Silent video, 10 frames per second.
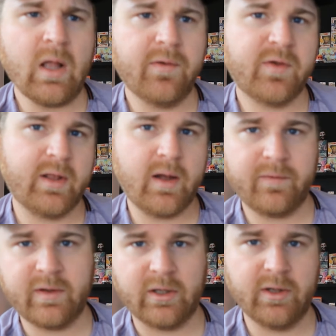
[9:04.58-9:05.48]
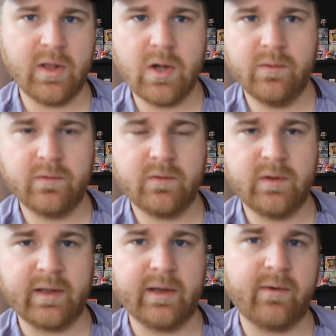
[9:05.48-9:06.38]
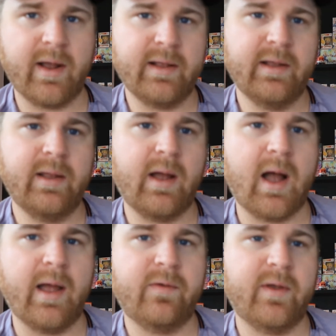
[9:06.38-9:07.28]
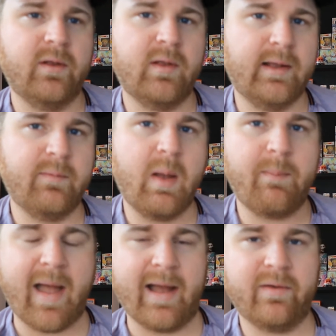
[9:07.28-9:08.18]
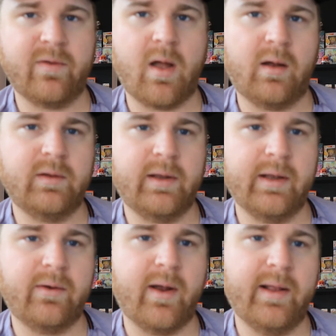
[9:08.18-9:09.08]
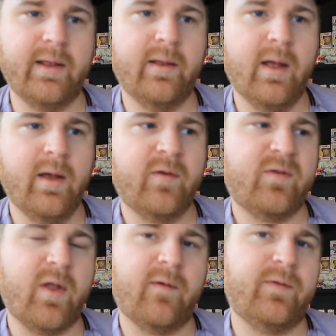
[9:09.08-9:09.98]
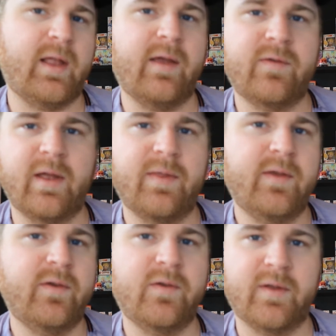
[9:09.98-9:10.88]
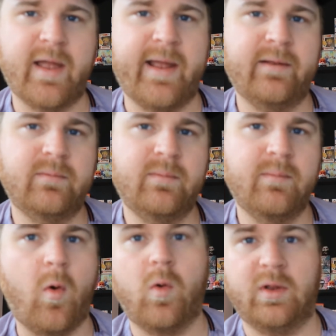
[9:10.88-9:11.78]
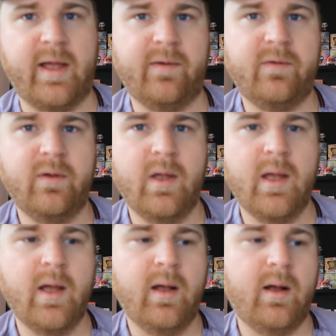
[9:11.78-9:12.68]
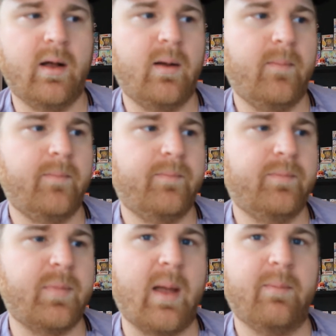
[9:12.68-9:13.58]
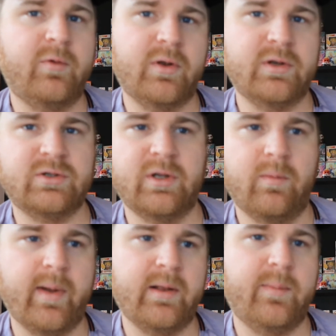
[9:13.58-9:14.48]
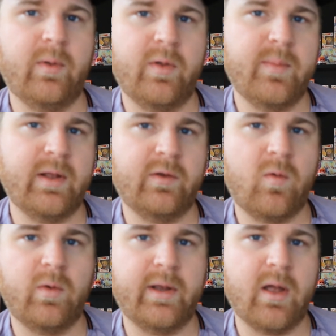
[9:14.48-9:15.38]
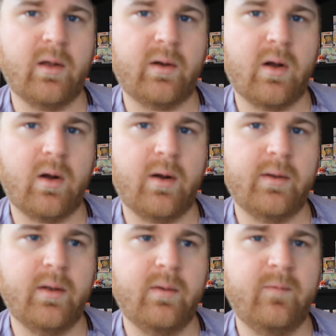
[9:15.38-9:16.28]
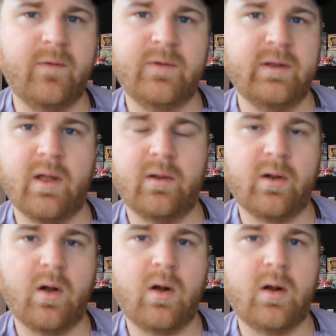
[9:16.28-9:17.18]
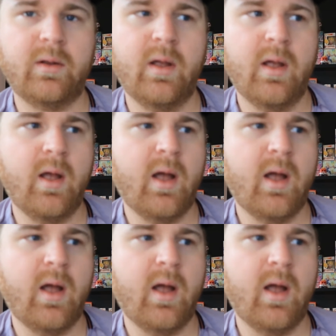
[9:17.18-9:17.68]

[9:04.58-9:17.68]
I sent off a ton of those to get graded. I sent a lot of my back stock to get graded, stuff that I said this is an 8 or less. That traditionally might have only been a $20 card, $15 card.